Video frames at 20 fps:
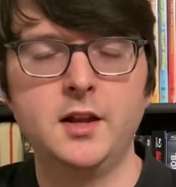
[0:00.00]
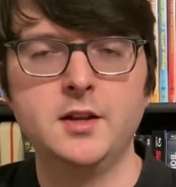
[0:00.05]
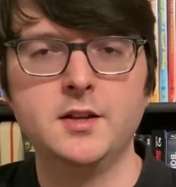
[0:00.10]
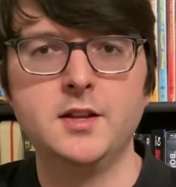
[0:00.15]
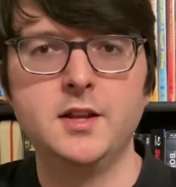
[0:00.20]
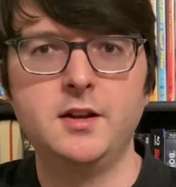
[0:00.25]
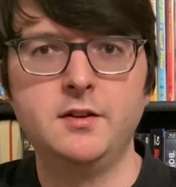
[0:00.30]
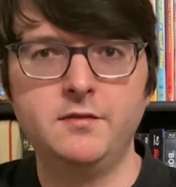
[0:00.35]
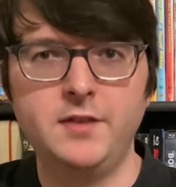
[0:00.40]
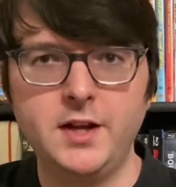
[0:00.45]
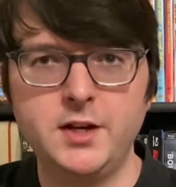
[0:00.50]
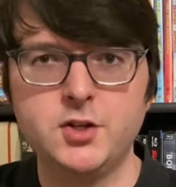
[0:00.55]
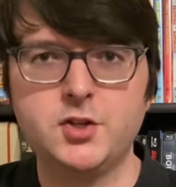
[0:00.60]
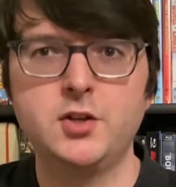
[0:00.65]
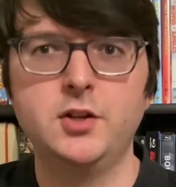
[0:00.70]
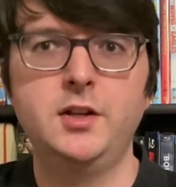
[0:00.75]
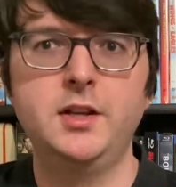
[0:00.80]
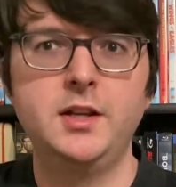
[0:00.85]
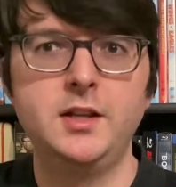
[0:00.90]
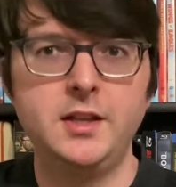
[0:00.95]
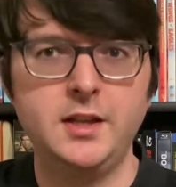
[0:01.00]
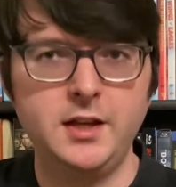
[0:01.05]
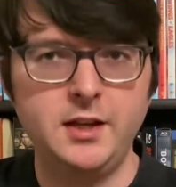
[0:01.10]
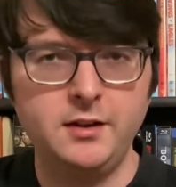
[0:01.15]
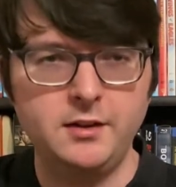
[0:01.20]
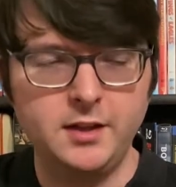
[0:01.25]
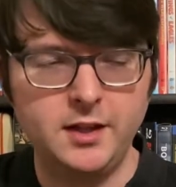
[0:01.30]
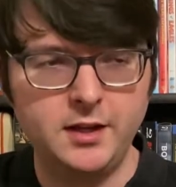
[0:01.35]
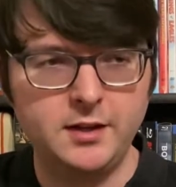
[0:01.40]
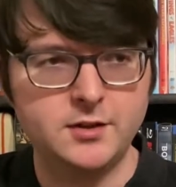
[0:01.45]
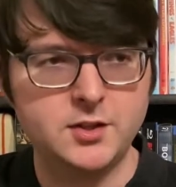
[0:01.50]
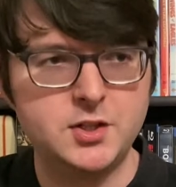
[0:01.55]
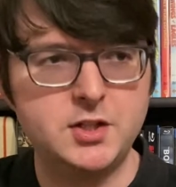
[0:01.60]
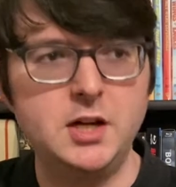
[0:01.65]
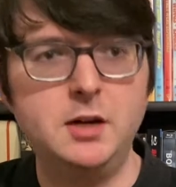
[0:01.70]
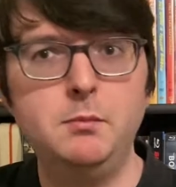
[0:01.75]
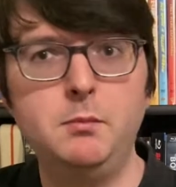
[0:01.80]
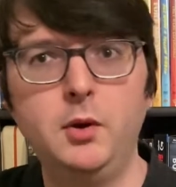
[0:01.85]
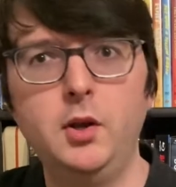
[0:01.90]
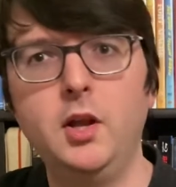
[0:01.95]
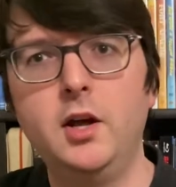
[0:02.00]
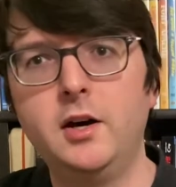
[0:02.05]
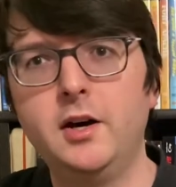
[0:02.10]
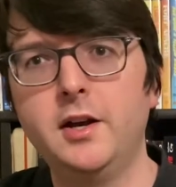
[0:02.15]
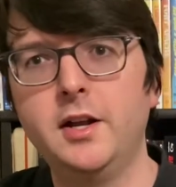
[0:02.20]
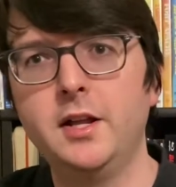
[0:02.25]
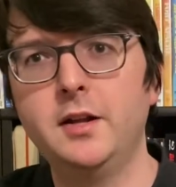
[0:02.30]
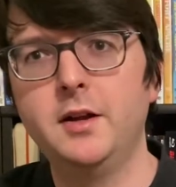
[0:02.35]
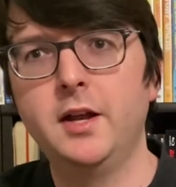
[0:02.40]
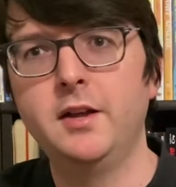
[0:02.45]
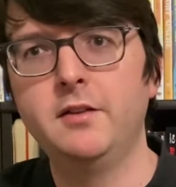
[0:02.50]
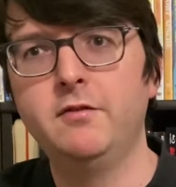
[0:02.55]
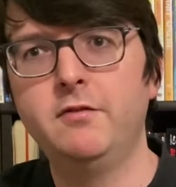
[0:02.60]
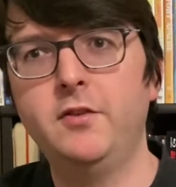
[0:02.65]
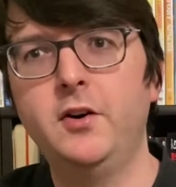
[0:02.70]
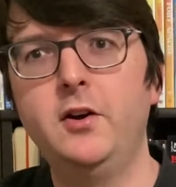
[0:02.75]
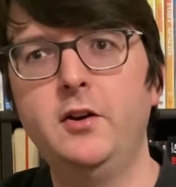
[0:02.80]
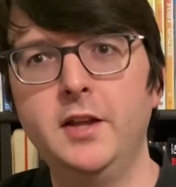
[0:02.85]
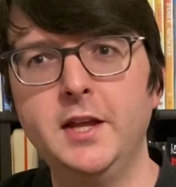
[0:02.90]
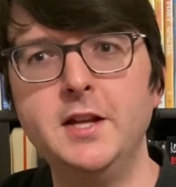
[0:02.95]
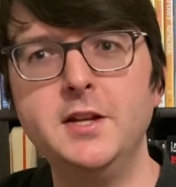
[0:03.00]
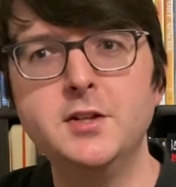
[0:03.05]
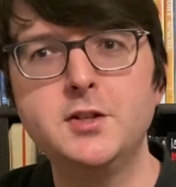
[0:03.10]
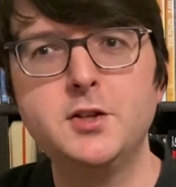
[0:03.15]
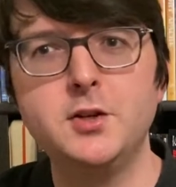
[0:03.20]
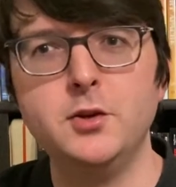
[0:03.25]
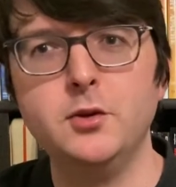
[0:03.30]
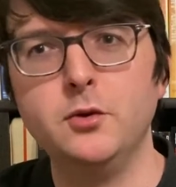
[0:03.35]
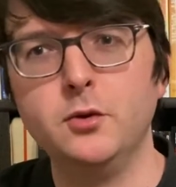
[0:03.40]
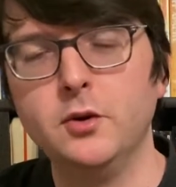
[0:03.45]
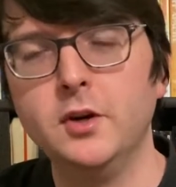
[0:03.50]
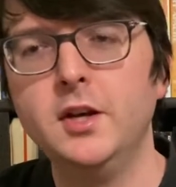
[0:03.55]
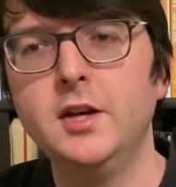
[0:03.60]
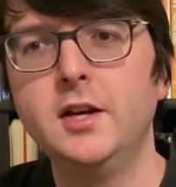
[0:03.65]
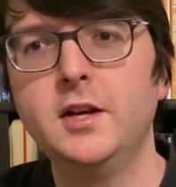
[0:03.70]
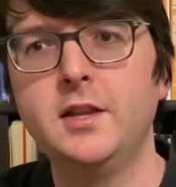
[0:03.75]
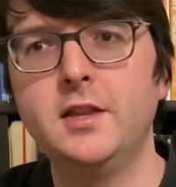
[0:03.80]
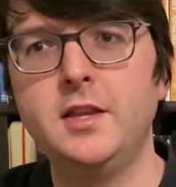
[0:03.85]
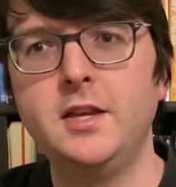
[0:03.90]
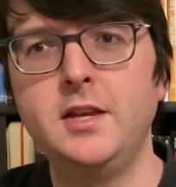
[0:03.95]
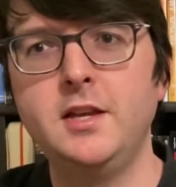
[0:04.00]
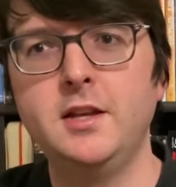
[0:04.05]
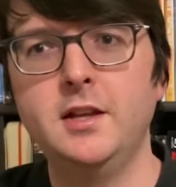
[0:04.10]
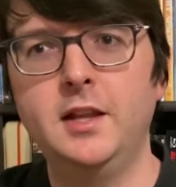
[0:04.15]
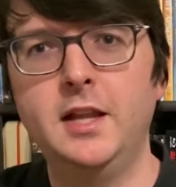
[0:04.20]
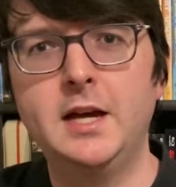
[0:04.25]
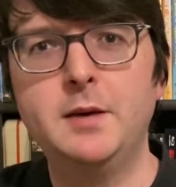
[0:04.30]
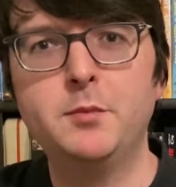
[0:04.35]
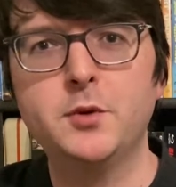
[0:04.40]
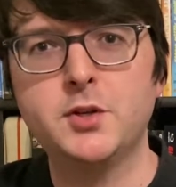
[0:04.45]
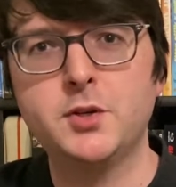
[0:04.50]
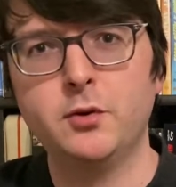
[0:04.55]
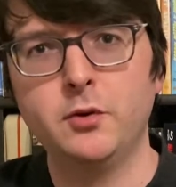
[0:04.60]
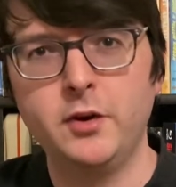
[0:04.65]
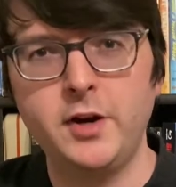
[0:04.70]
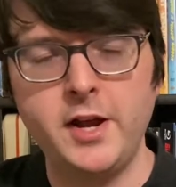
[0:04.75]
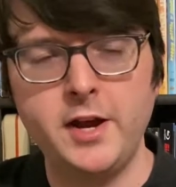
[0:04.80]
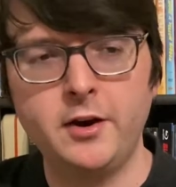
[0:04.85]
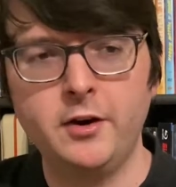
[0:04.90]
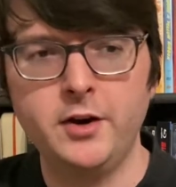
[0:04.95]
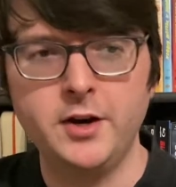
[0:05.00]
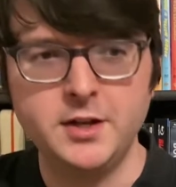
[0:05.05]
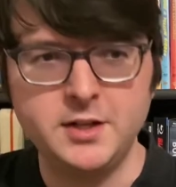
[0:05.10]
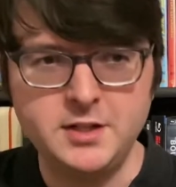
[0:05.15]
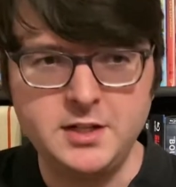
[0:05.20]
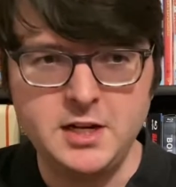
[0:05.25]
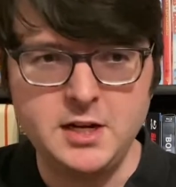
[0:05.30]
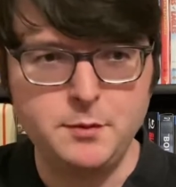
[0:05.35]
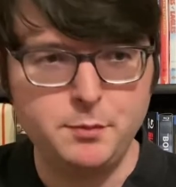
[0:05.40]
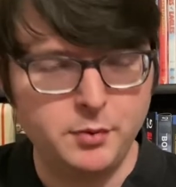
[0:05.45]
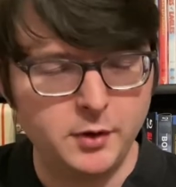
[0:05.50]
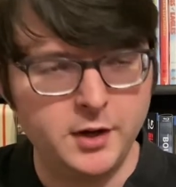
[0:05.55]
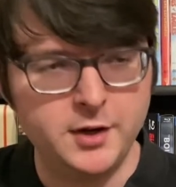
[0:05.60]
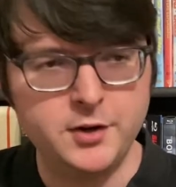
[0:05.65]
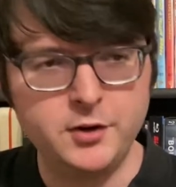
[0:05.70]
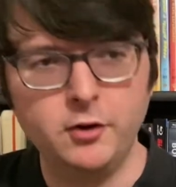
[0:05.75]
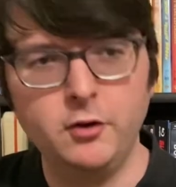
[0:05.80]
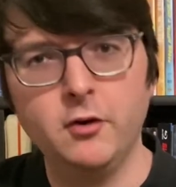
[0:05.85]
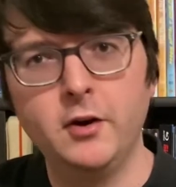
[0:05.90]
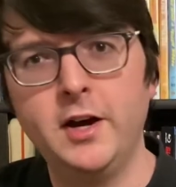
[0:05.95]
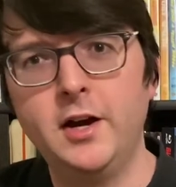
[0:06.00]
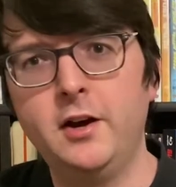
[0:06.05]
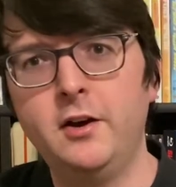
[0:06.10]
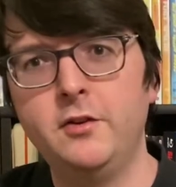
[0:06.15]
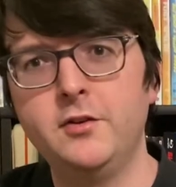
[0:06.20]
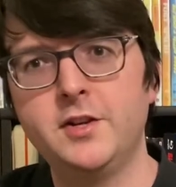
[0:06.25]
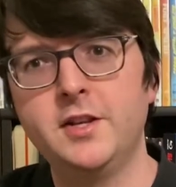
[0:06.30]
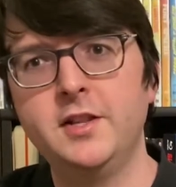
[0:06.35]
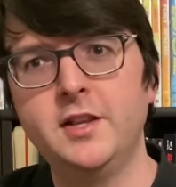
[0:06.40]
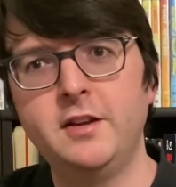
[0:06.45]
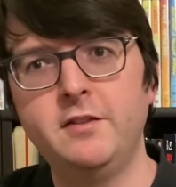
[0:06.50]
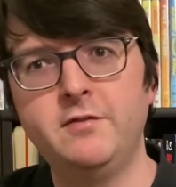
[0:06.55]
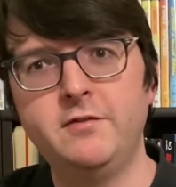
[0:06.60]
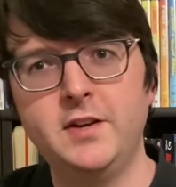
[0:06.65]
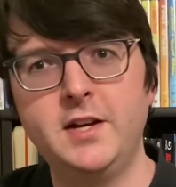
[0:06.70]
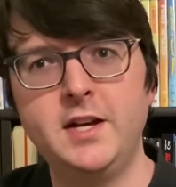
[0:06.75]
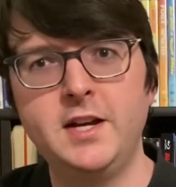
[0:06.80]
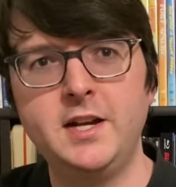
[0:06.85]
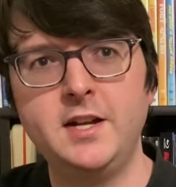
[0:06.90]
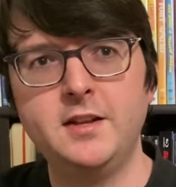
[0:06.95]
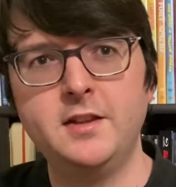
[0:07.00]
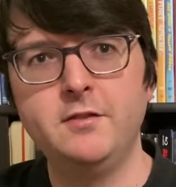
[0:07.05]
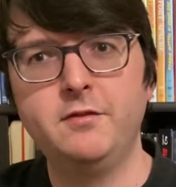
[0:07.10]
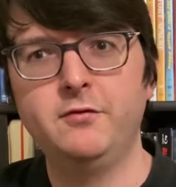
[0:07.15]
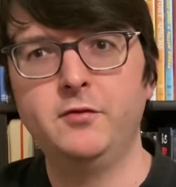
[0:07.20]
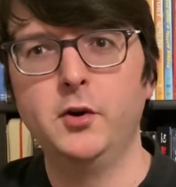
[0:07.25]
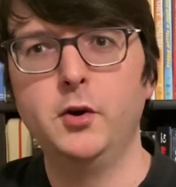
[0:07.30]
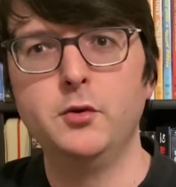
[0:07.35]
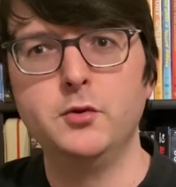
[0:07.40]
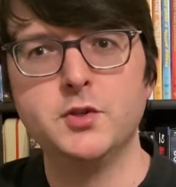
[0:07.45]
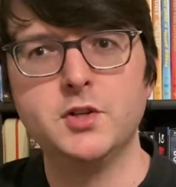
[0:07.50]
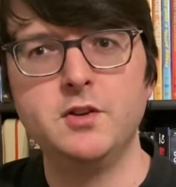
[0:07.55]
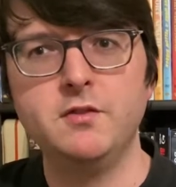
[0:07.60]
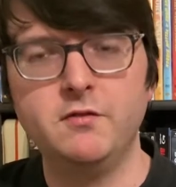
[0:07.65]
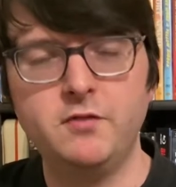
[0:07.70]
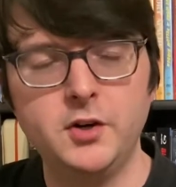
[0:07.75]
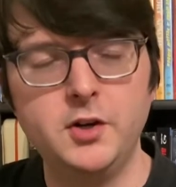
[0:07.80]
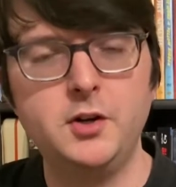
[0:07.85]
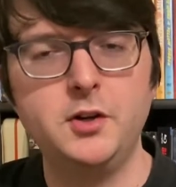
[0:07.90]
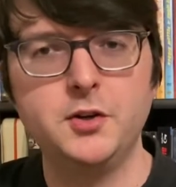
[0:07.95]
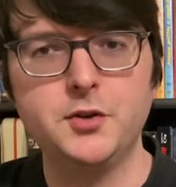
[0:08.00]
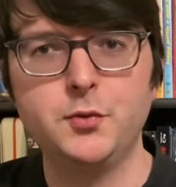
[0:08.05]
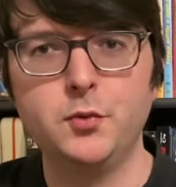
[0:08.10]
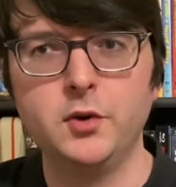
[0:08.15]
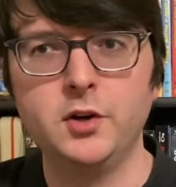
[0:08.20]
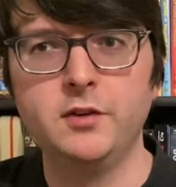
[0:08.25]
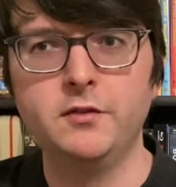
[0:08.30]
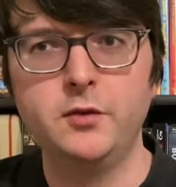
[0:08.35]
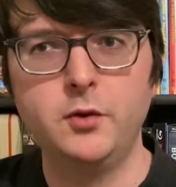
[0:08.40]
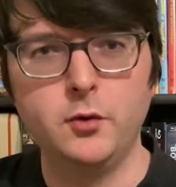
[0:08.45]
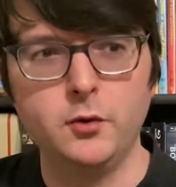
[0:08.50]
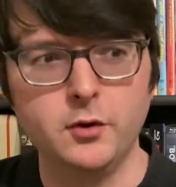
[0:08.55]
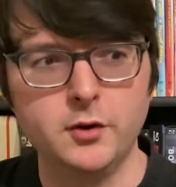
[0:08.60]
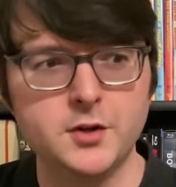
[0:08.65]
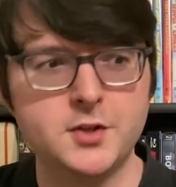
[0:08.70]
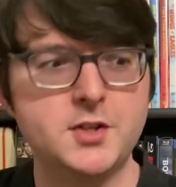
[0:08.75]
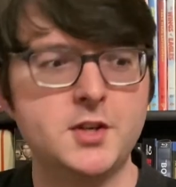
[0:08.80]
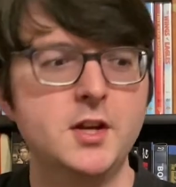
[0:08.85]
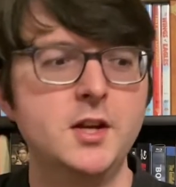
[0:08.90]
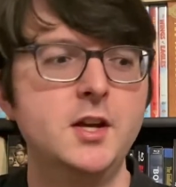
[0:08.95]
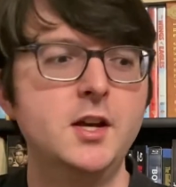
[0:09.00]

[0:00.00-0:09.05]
then eventually they stumble on and fall into the laboratory area deep underground, and they find the frozen vault where, of course,